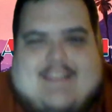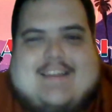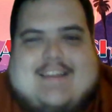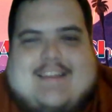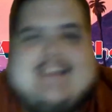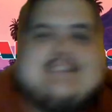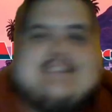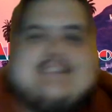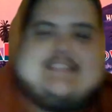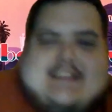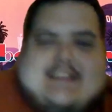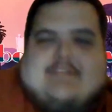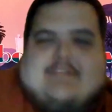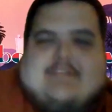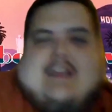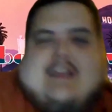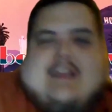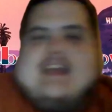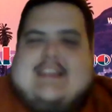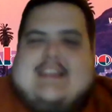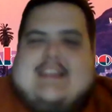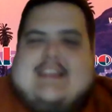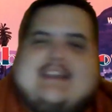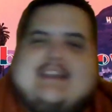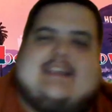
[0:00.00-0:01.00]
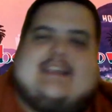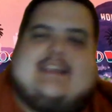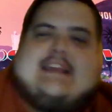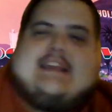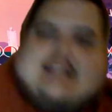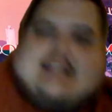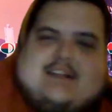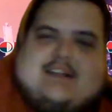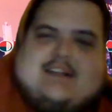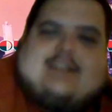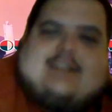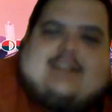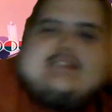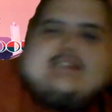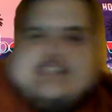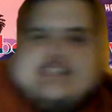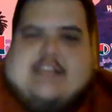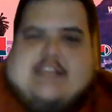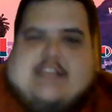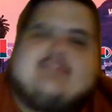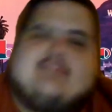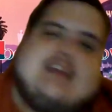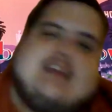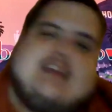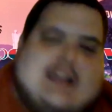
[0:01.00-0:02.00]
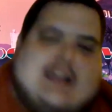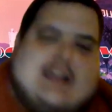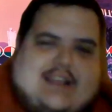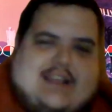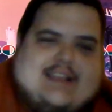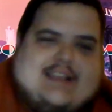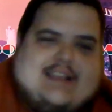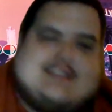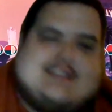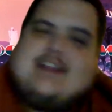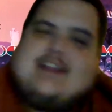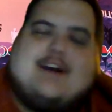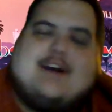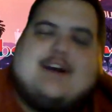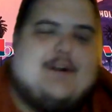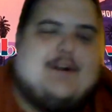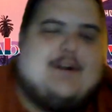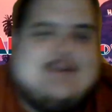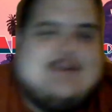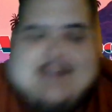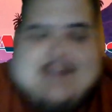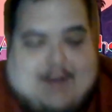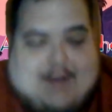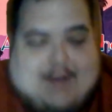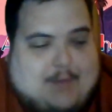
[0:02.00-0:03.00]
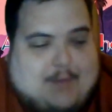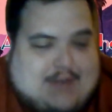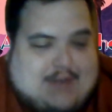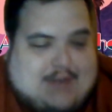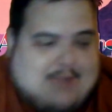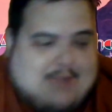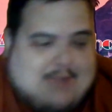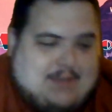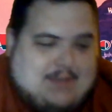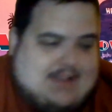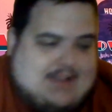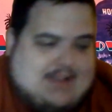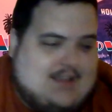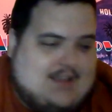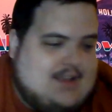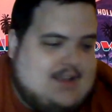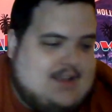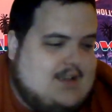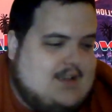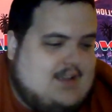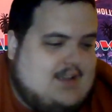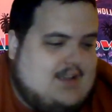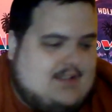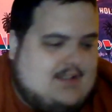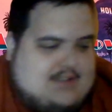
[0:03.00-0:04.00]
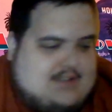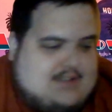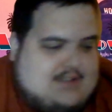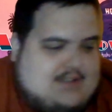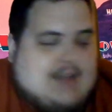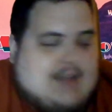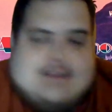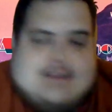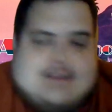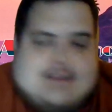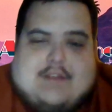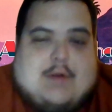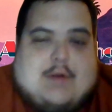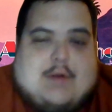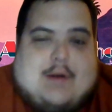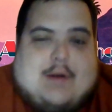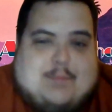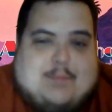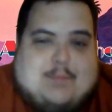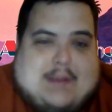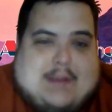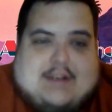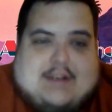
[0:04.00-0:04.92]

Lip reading: She ready to kill. She ready. No, I would not be. I don't even know I would make